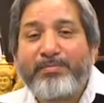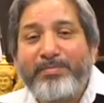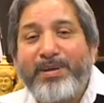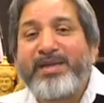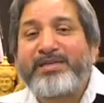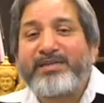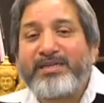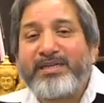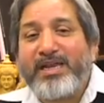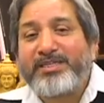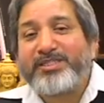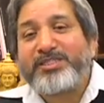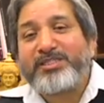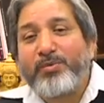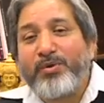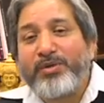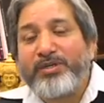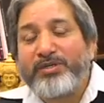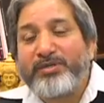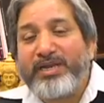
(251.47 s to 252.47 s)
But I
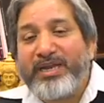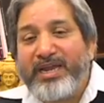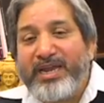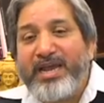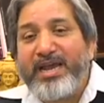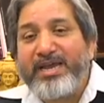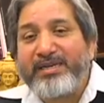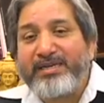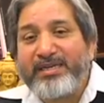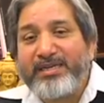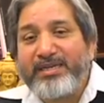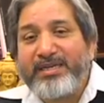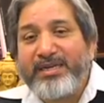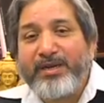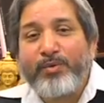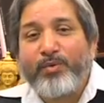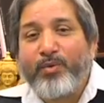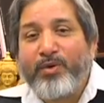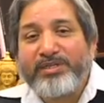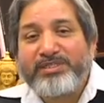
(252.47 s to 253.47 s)
just wanted to add,
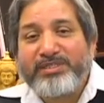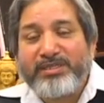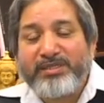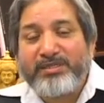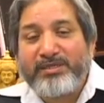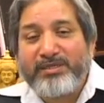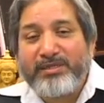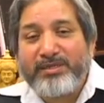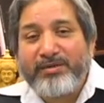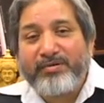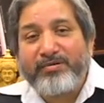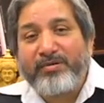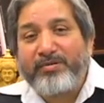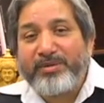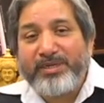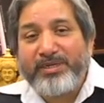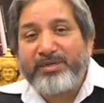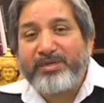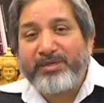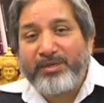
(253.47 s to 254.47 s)
it wasn't
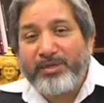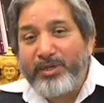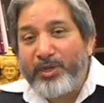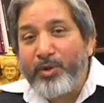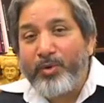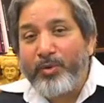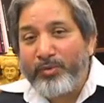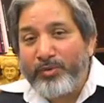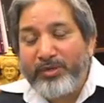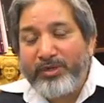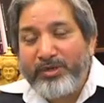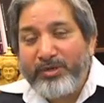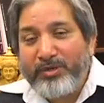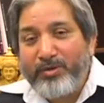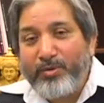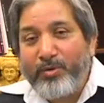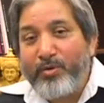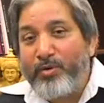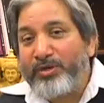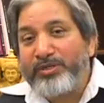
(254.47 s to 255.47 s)
Grameen alone
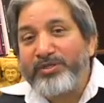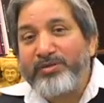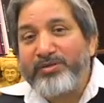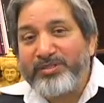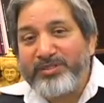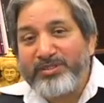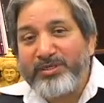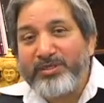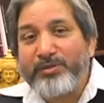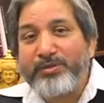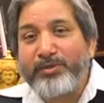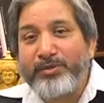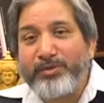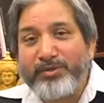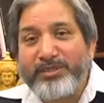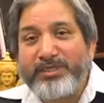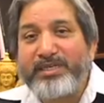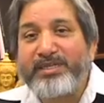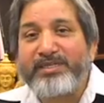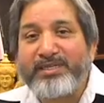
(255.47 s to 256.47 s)
or Yunus alone
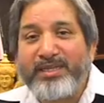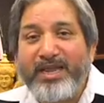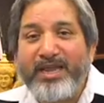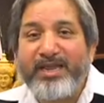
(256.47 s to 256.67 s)
who did